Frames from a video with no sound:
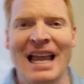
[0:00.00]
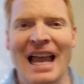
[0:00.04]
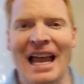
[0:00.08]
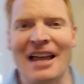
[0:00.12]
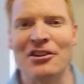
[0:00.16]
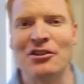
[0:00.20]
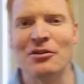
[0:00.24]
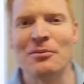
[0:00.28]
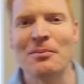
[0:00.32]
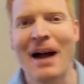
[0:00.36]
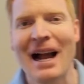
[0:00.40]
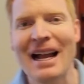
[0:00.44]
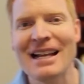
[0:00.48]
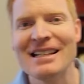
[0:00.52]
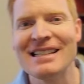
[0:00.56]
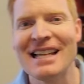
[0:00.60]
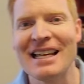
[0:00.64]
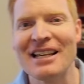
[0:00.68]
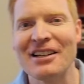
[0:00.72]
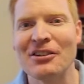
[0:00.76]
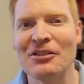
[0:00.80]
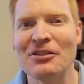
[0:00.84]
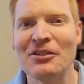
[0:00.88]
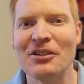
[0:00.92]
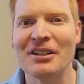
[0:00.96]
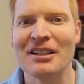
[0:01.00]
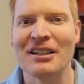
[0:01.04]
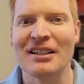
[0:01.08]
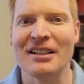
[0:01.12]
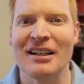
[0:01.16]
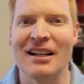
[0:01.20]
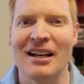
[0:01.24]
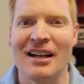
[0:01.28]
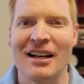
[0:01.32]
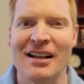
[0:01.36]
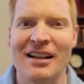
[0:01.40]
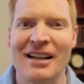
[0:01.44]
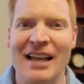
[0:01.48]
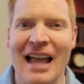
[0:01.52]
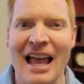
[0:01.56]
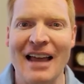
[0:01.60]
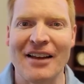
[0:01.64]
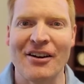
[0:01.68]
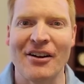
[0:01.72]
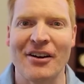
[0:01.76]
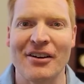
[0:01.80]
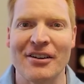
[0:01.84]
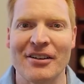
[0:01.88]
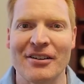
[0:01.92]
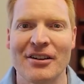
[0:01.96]
And you might take a look
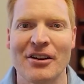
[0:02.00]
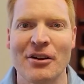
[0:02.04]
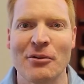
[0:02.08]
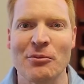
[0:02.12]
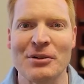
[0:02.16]
at our